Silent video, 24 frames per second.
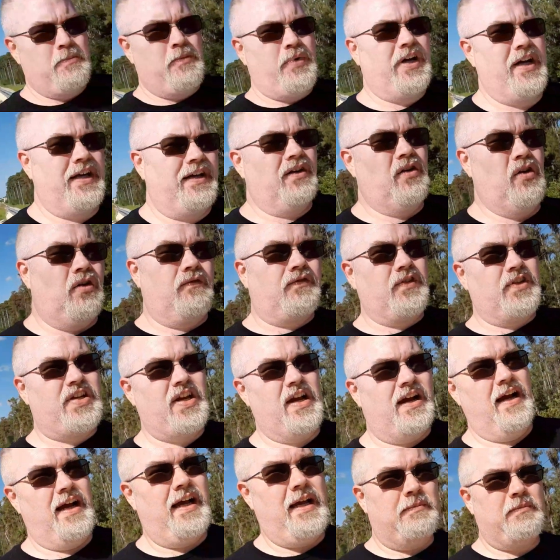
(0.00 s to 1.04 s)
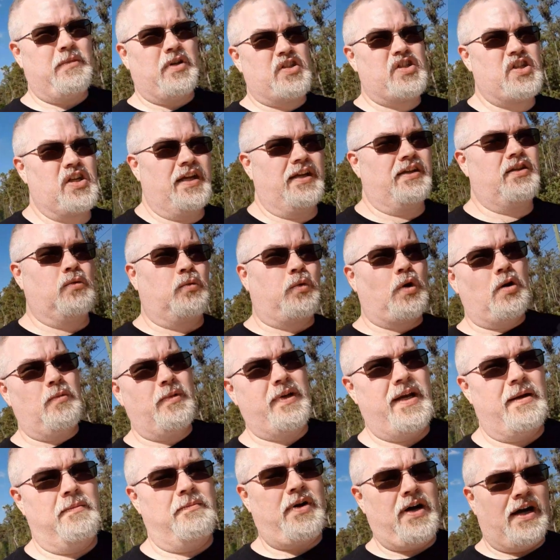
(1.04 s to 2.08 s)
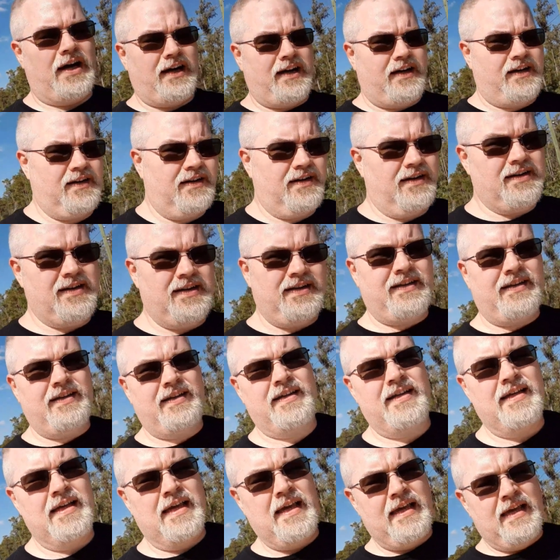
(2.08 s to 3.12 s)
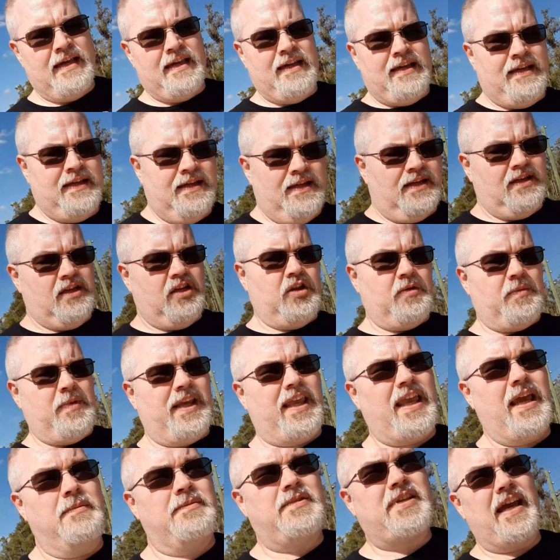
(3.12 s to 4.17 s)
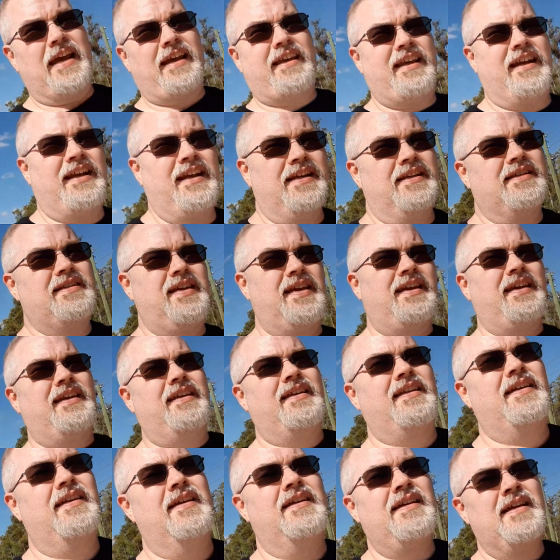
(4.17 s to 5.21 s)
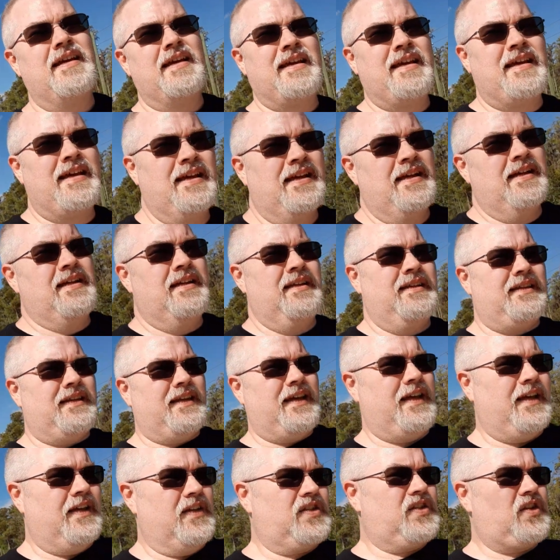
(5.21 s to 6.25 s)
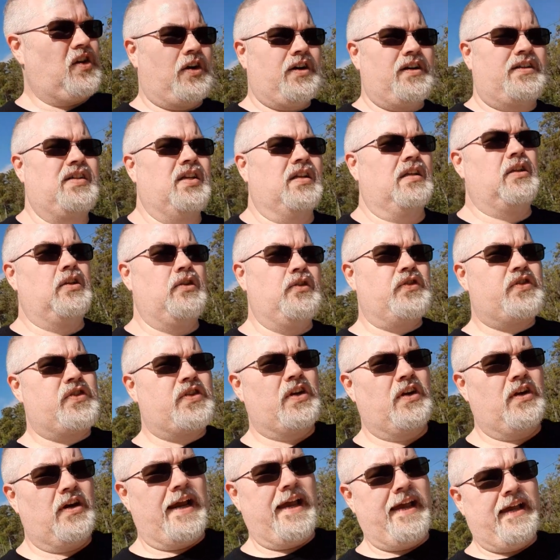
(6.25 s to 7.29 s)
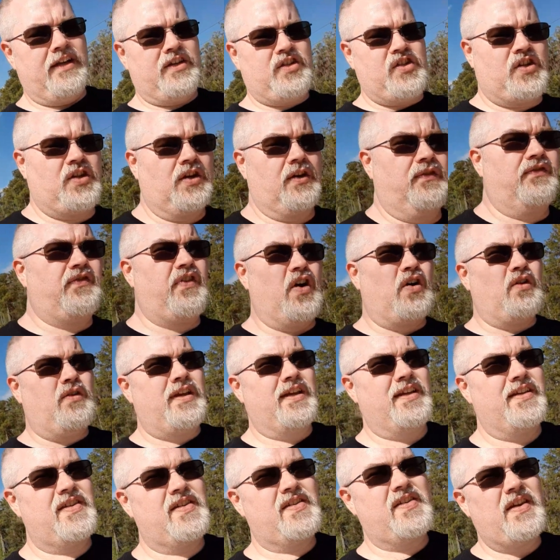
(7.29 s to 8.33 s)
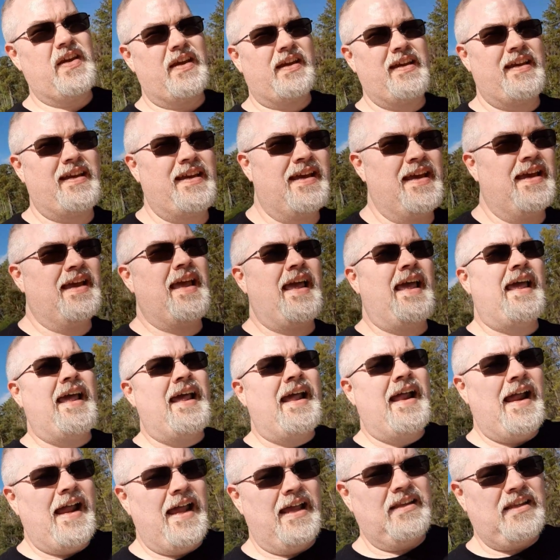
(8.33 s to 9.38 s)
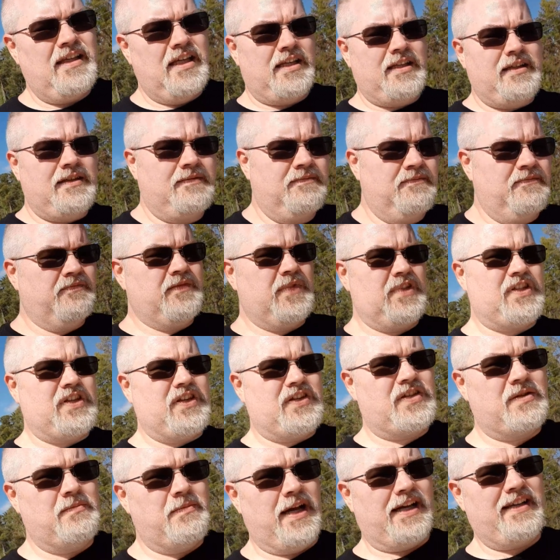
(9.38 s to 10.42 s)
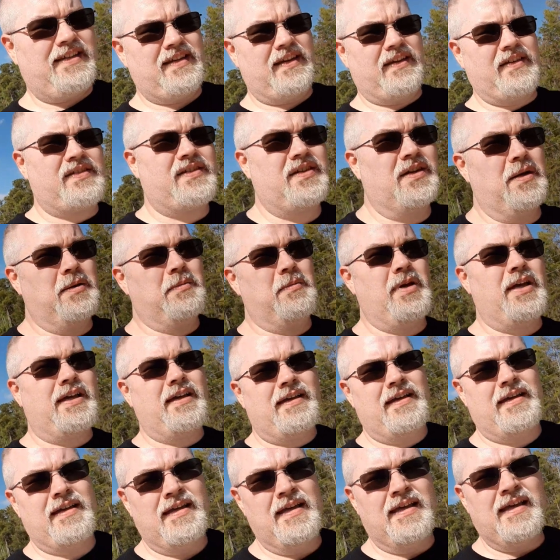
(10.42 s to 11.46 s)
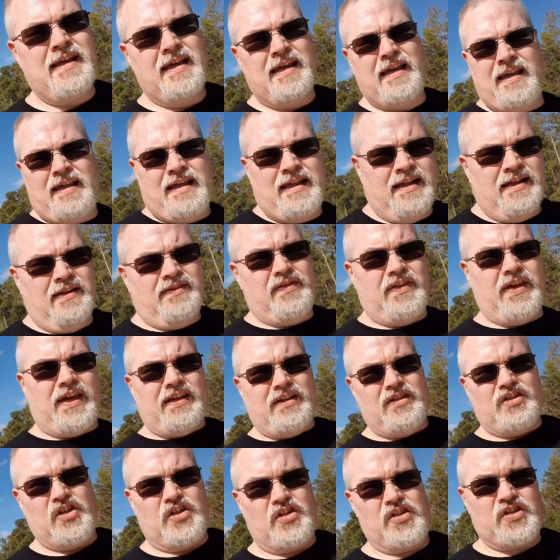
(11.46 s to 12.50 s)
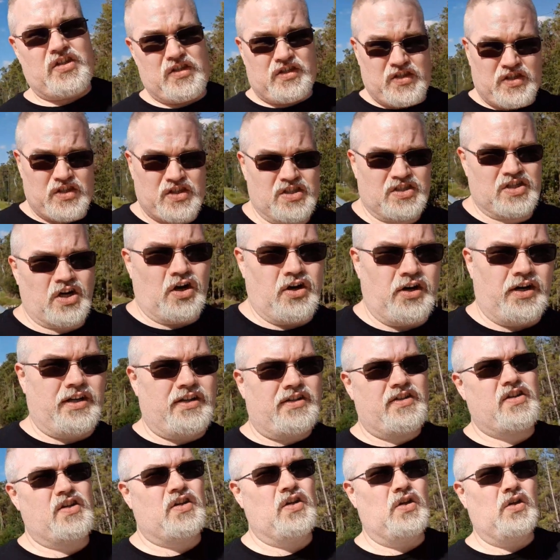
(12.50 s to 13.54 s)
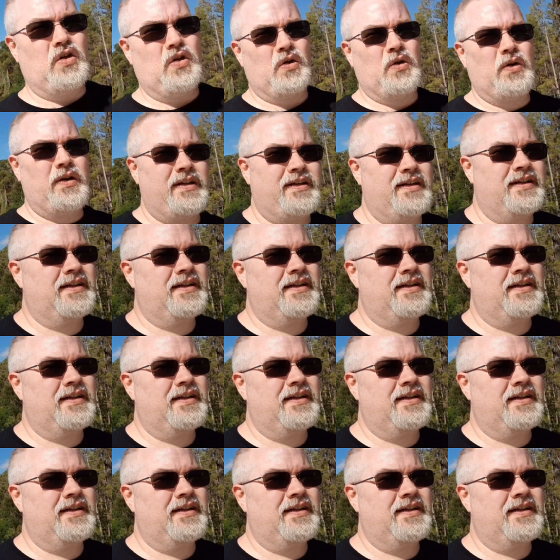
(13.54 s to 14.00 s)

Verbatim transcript: But over time, much like the Roman Empire, you know, they became decadent. They started to lose their edge, their focus. And then system by system, they just started to